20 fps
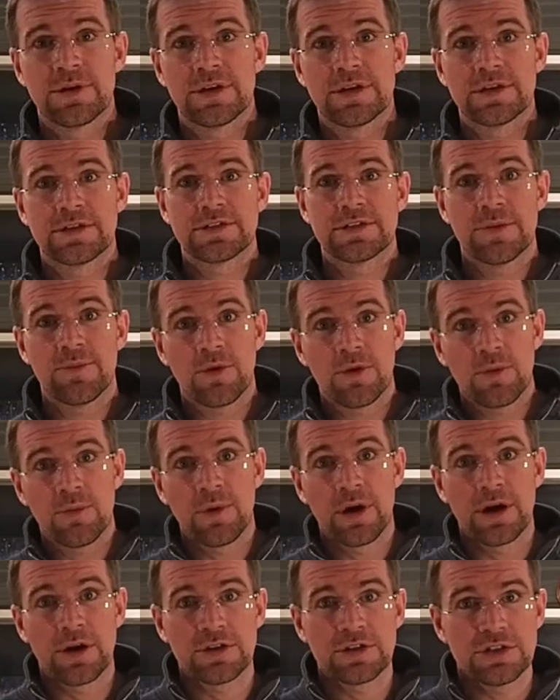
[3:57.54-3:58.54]
a simmer
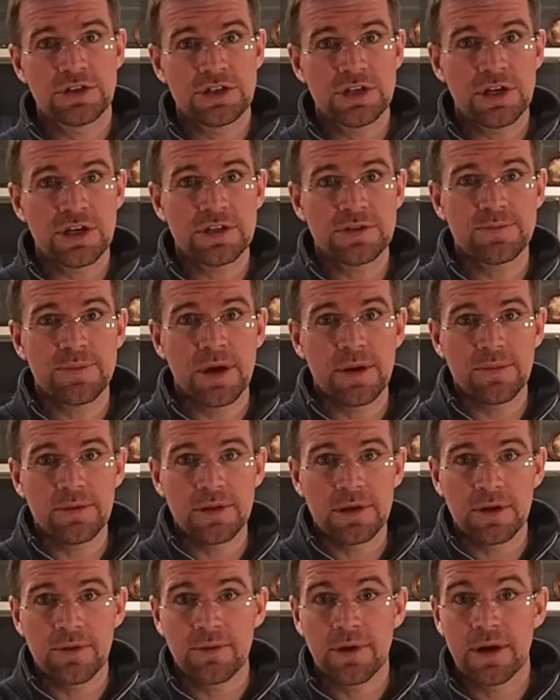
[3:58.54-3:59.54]
where it's just
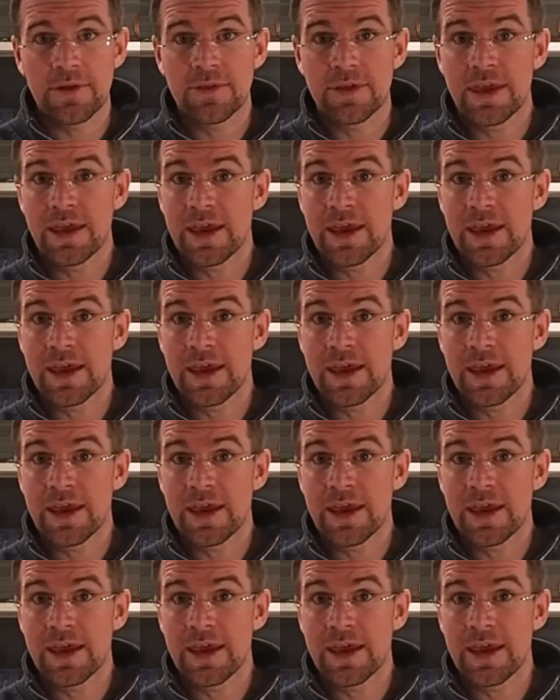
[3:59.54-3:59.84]
bubbling around the